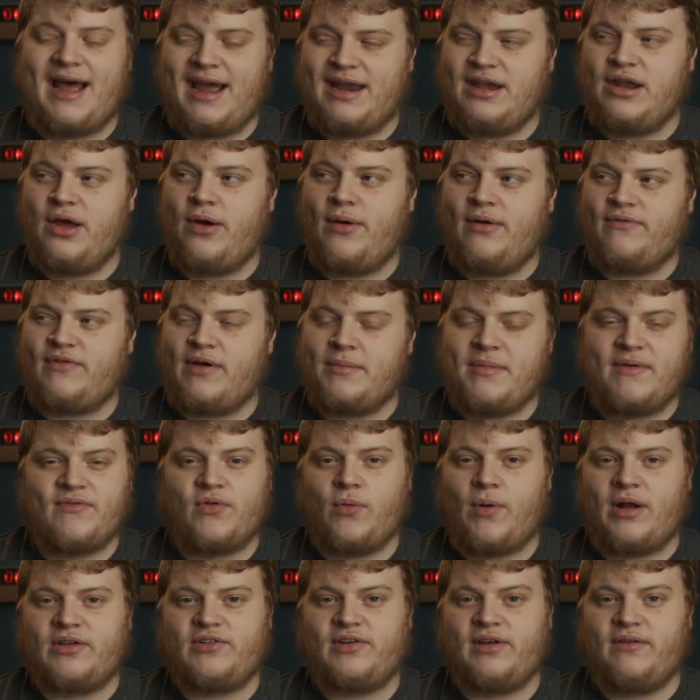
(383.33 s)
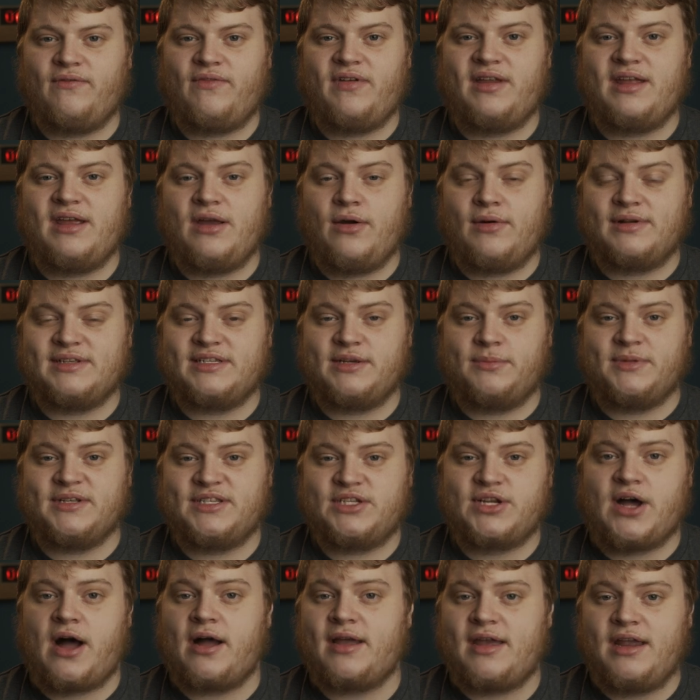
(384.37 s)
I know if I'm ever watching a video and
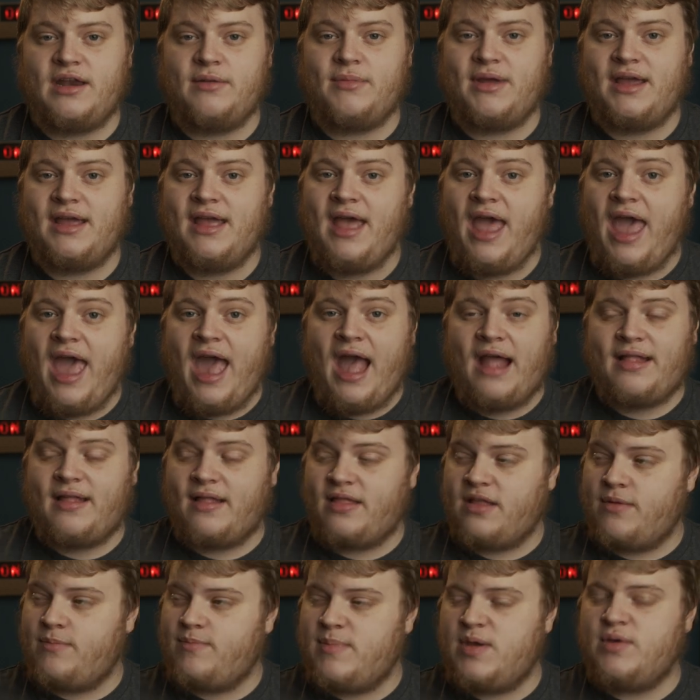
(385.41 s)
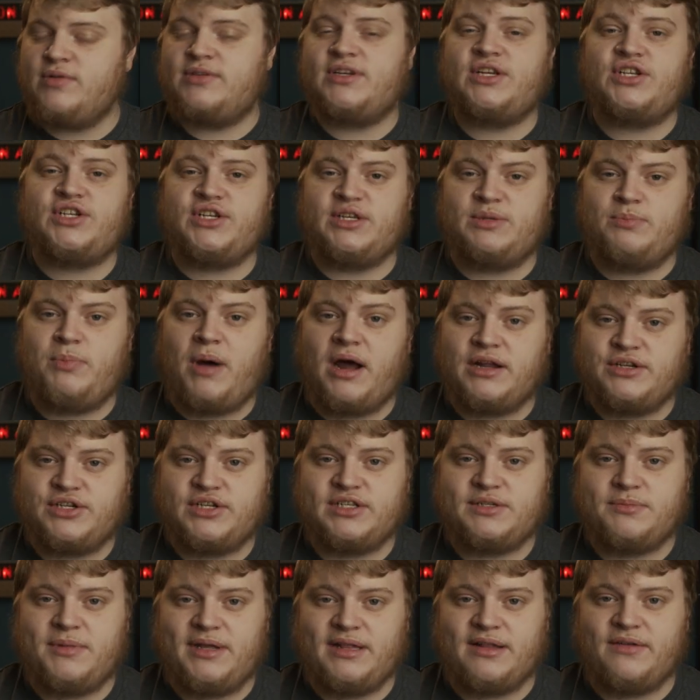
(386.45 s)
someone's talking to me and then the music just
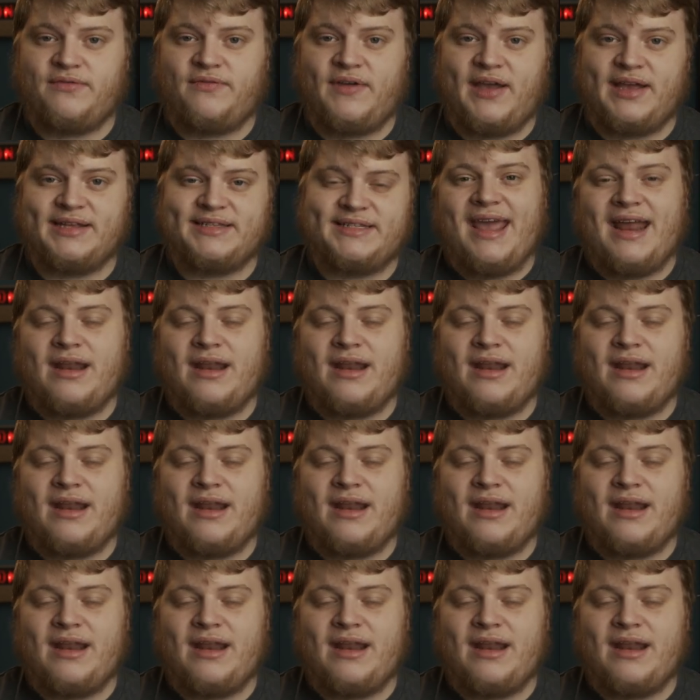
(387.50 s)
punches me in the face,